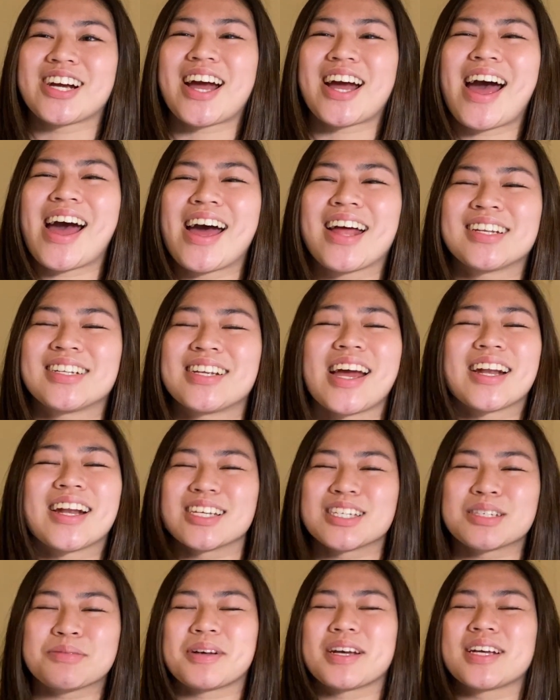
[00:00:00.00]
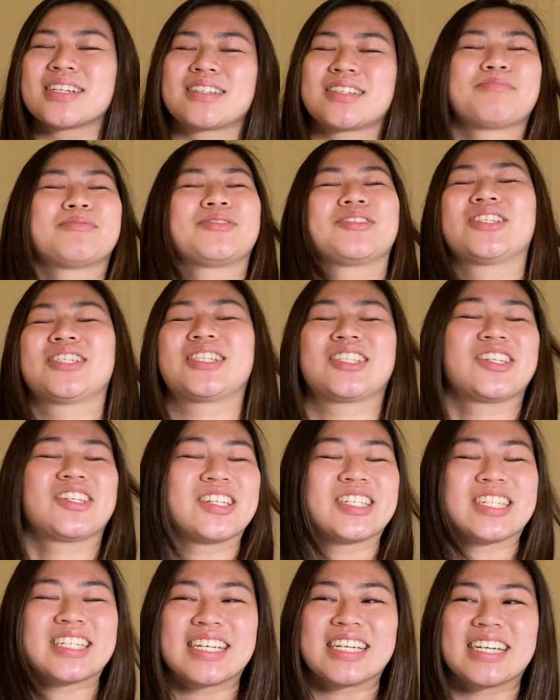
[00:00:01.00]
at Danny's place on
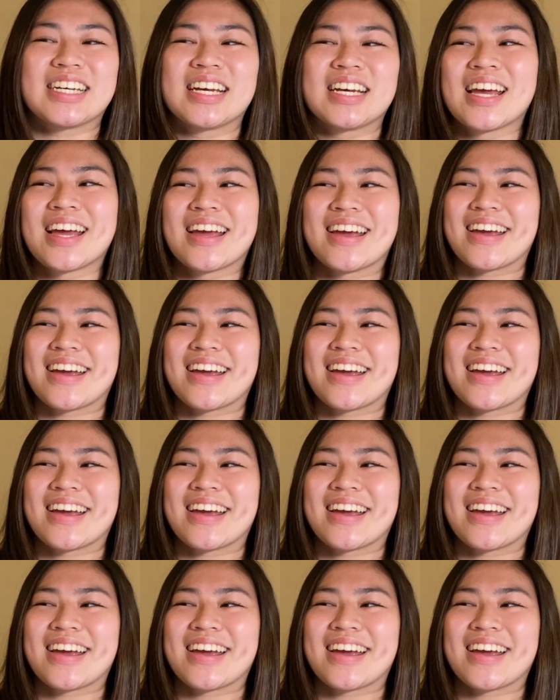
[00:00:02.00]
Sturdy,